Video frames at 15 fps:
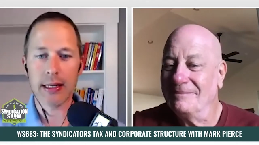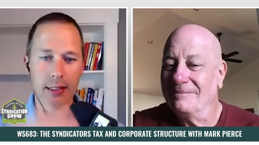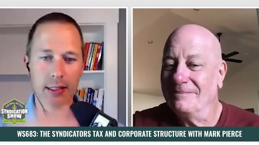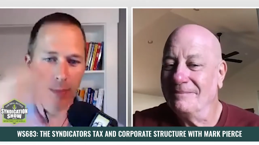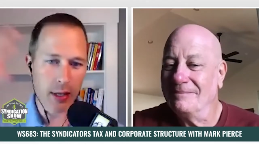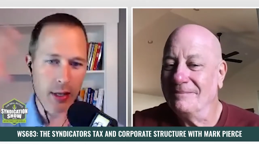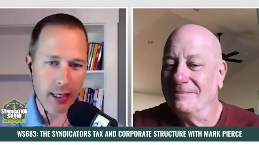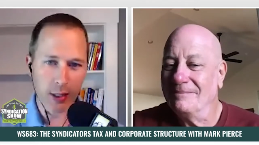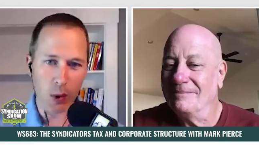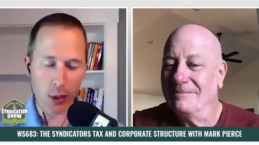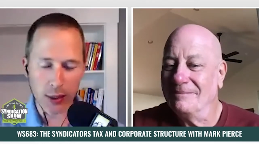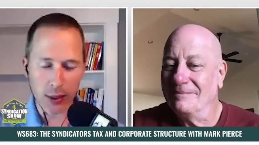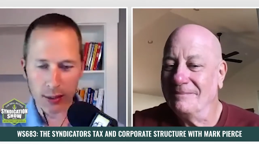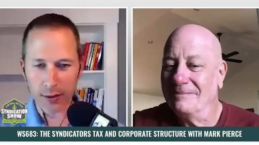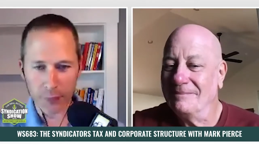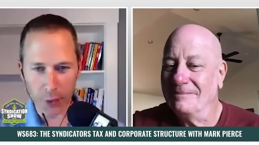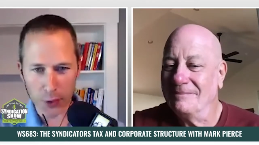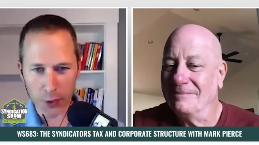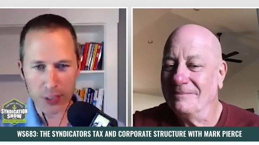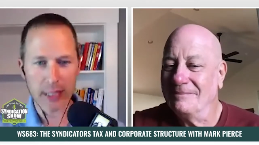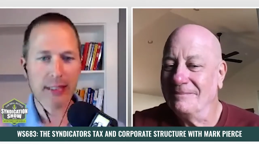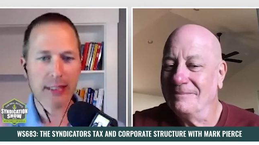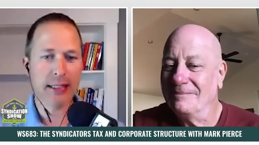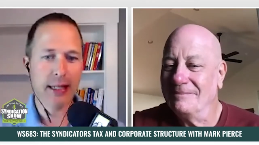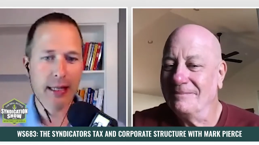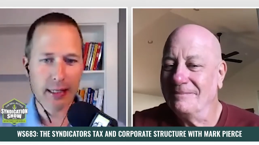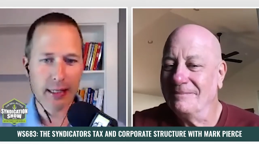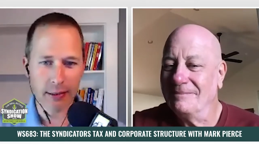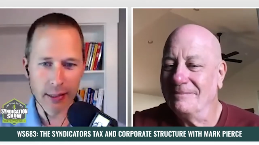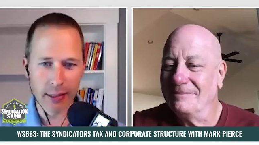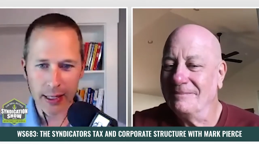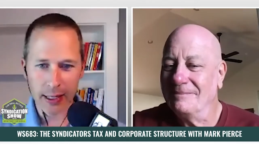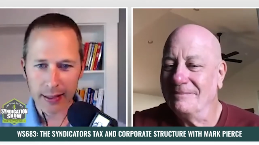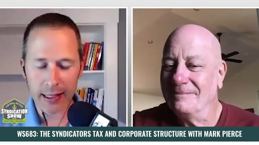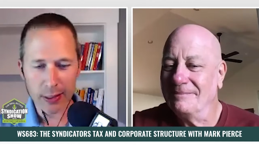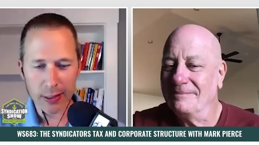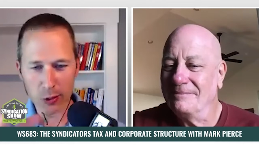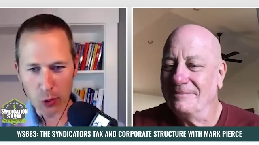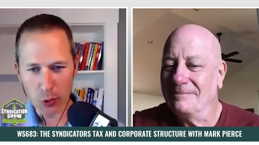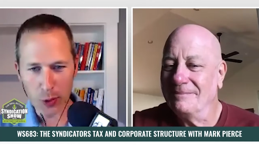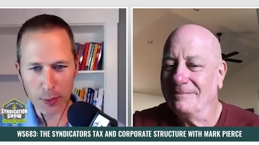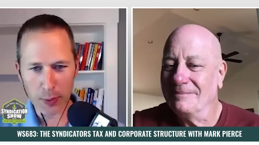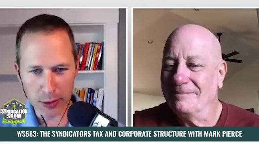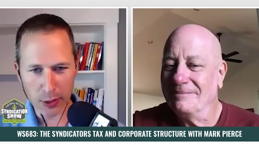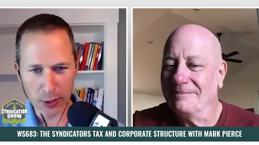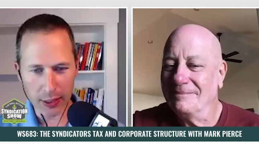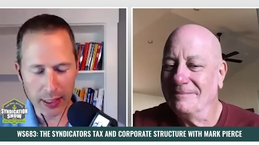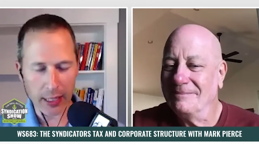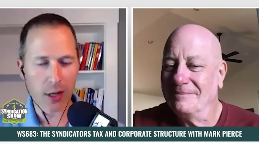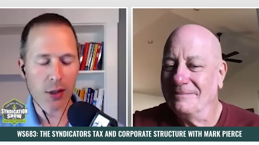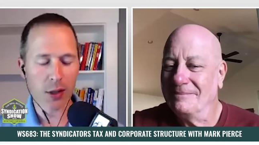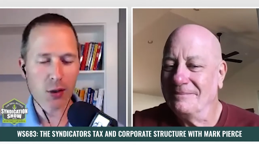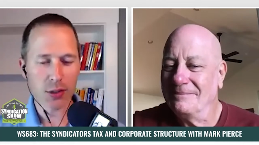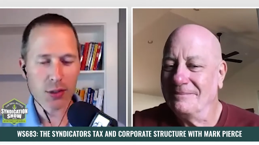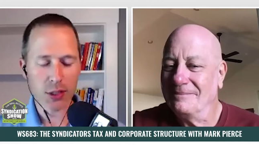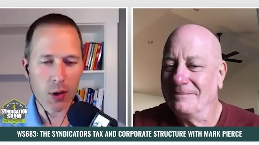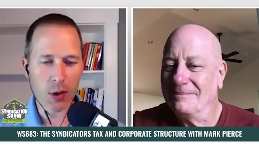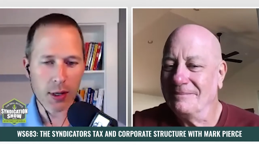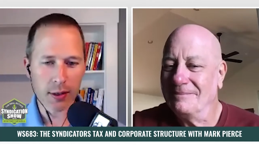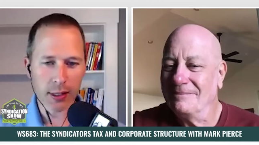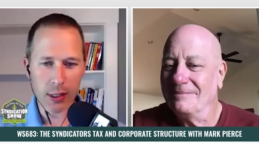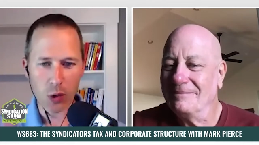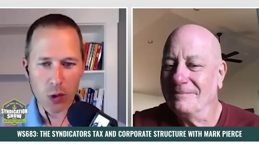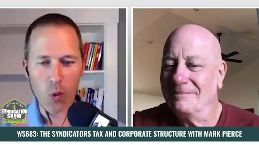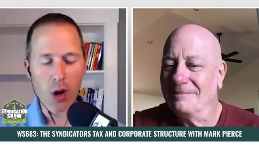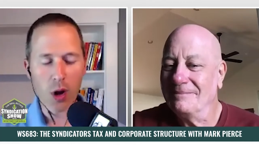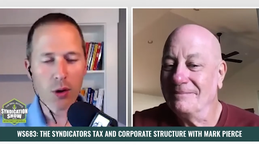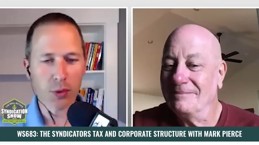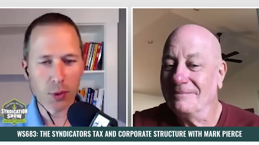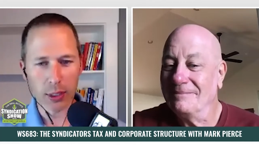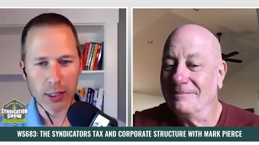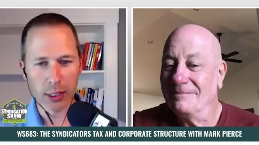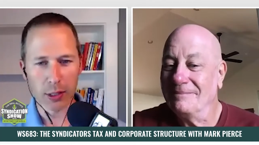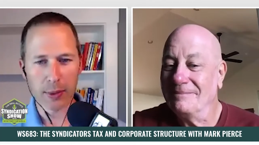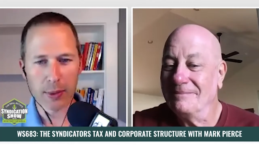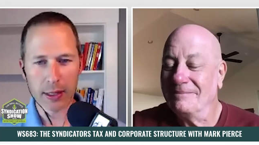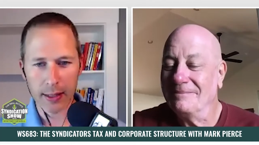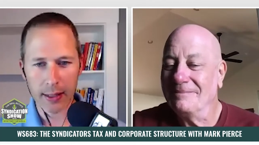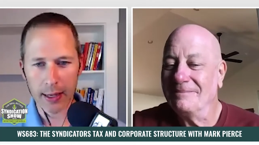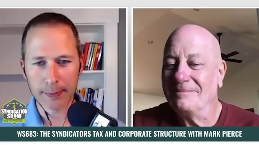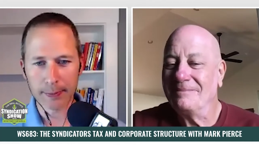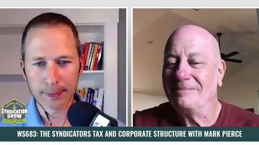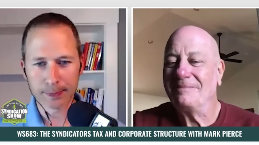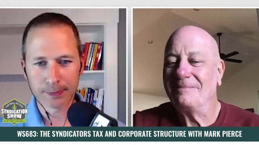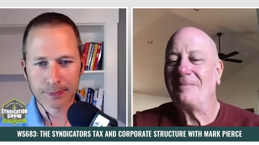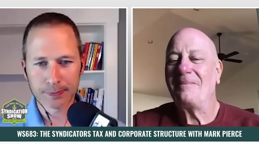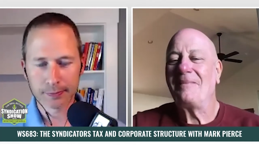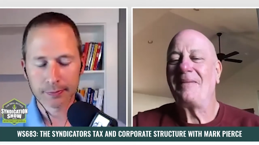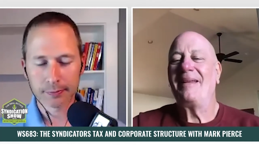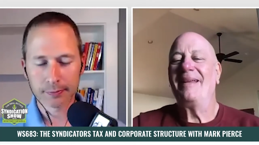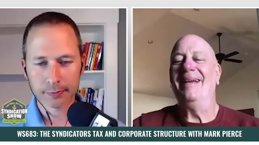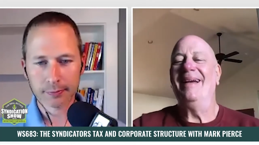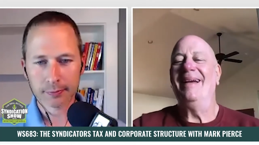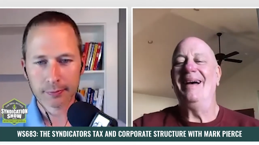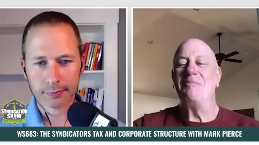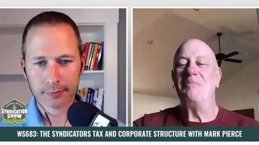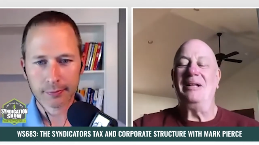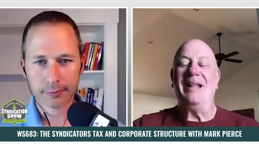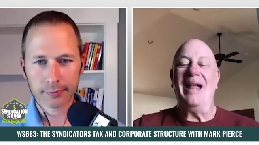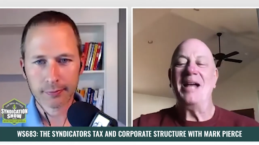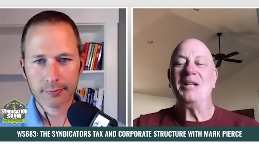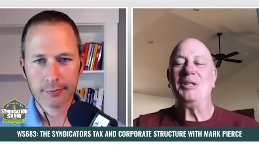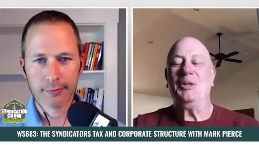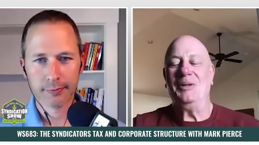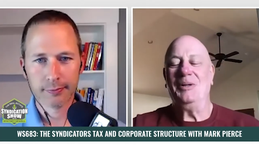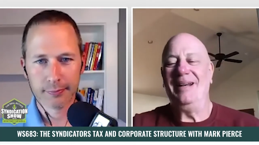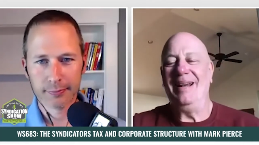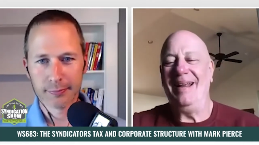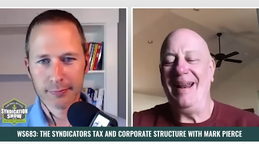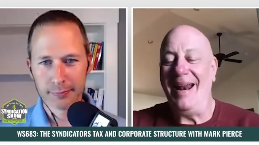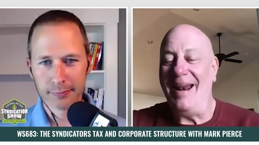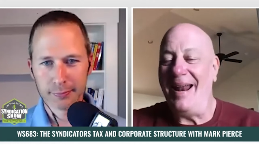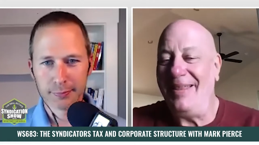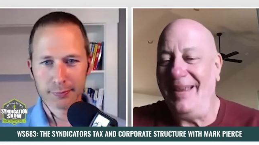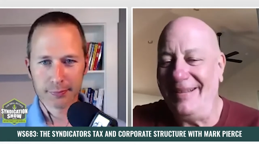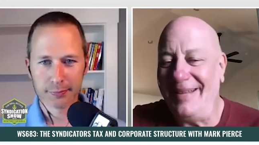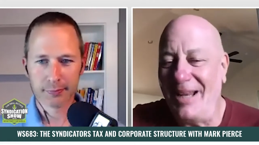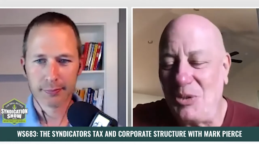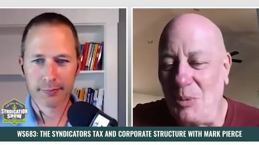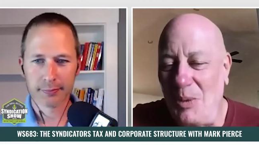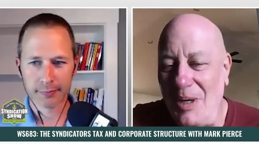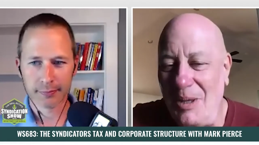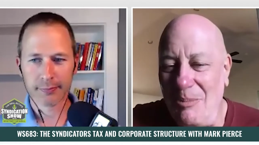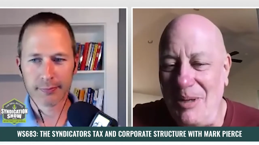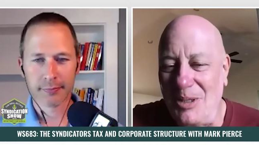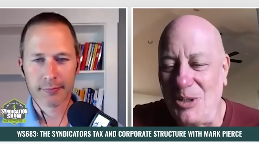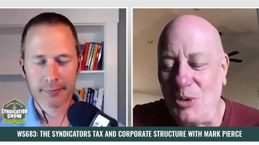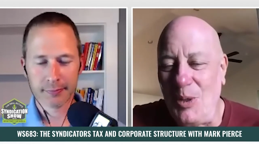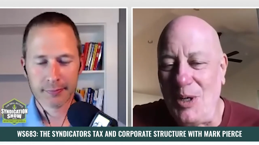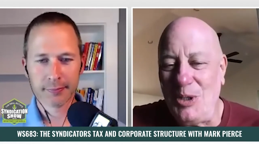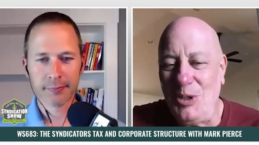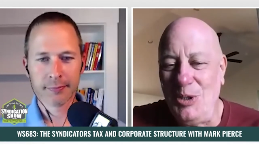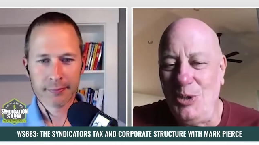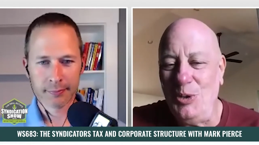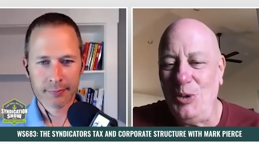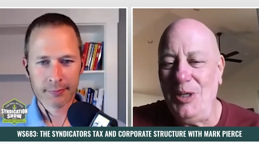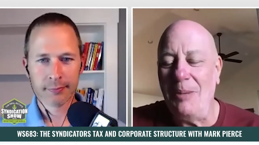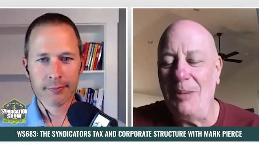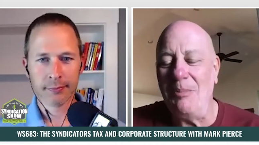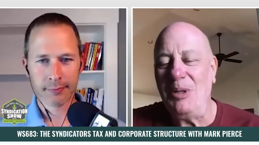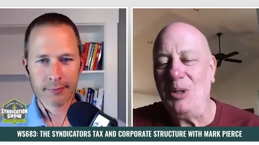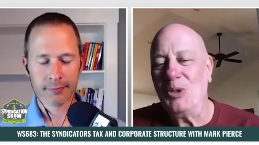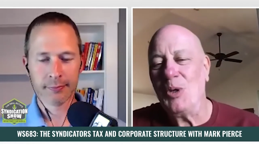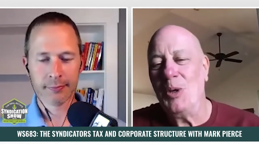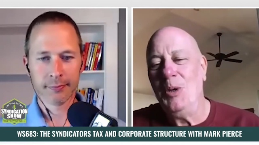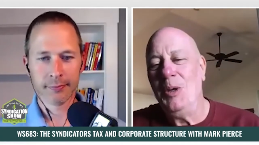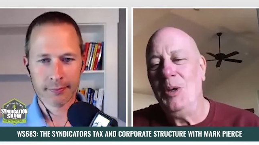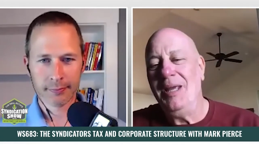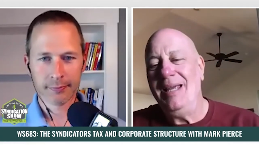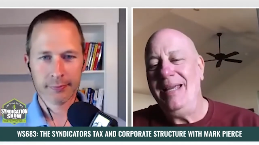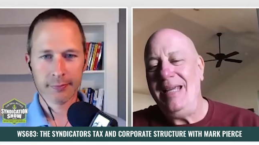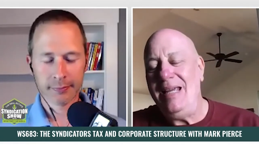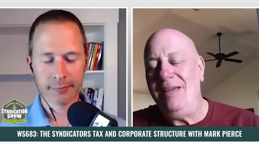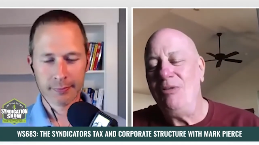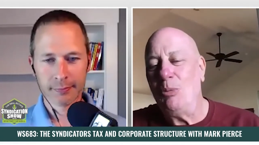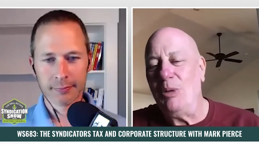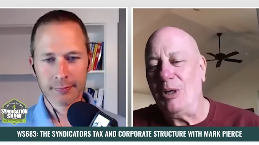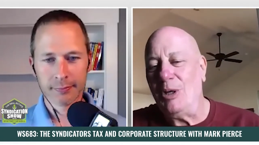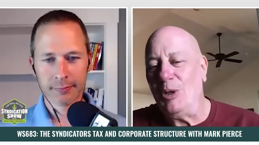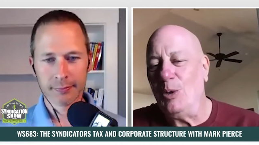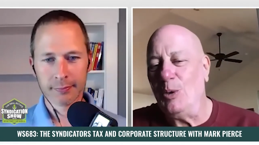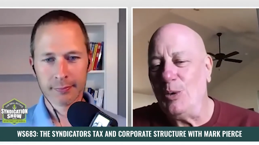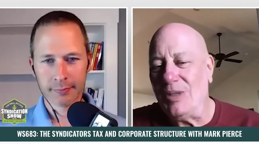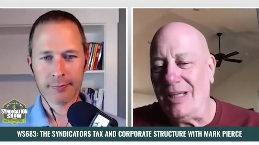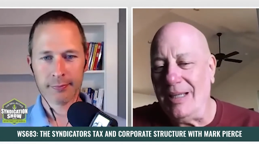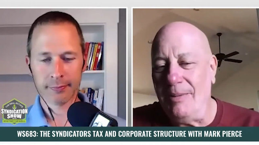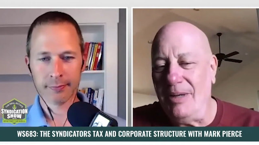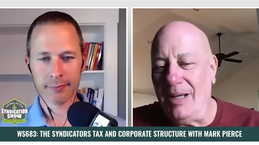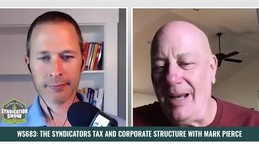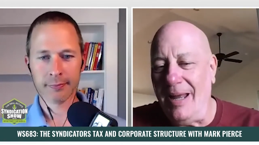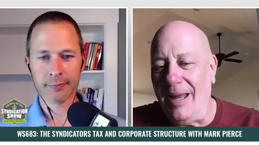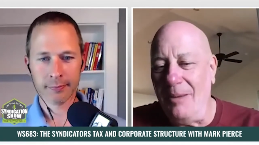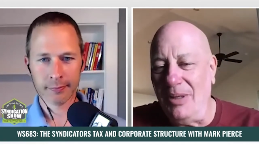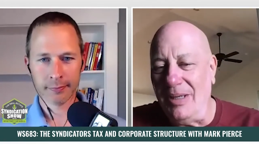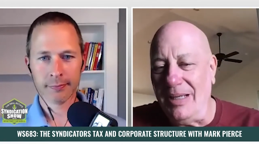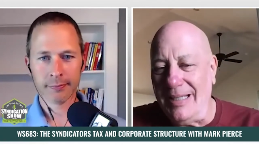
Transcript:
Speaker 1: money going to the first entity and then distributed to the others you know can you walk through a little bit of that
Speaker 2: yeah i'd be glad to and, and i think that's one of the best questions you get because even with a closed limited liability